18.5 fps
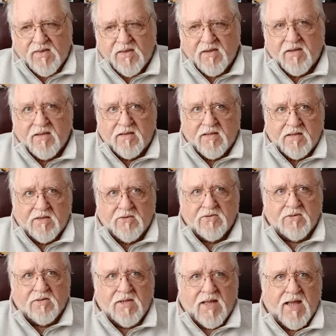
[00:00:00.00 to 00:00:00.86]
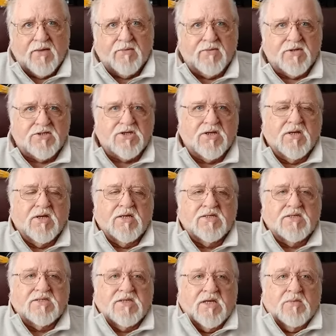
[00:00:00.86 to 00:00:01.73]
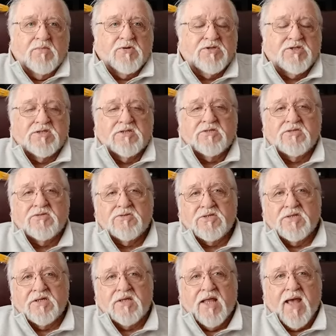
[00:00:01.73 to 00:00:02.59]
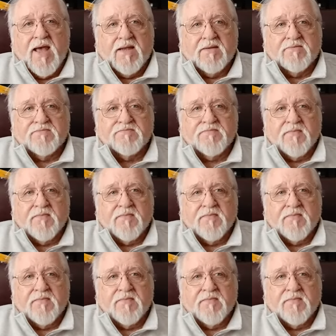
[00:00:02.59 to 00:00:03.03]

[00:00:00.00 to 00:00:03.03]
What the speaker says: in the local language. Some are still using Latin,